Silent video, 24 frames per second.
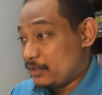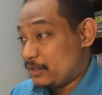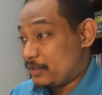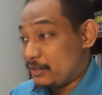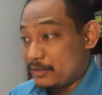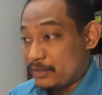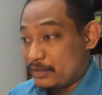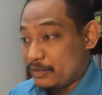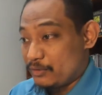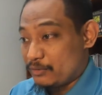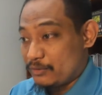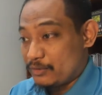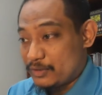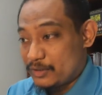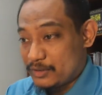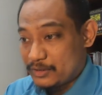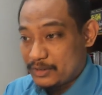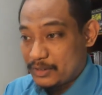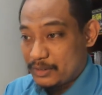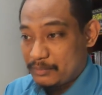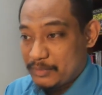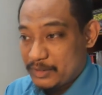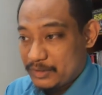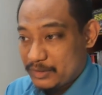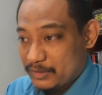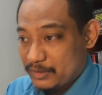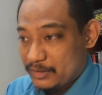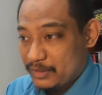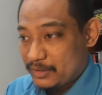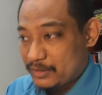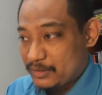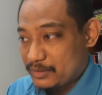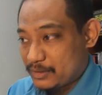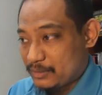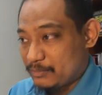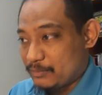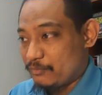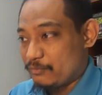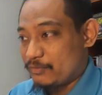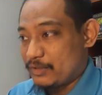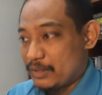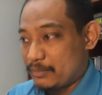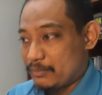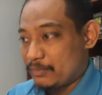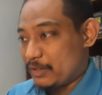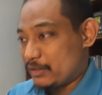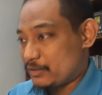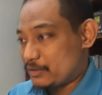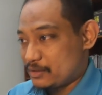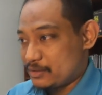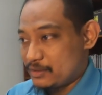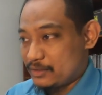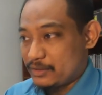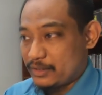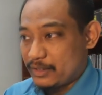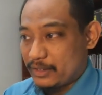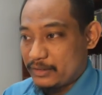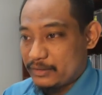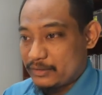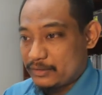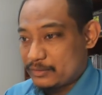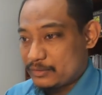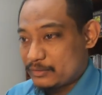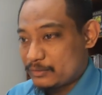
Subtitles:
and they already submitted, and some of them actually get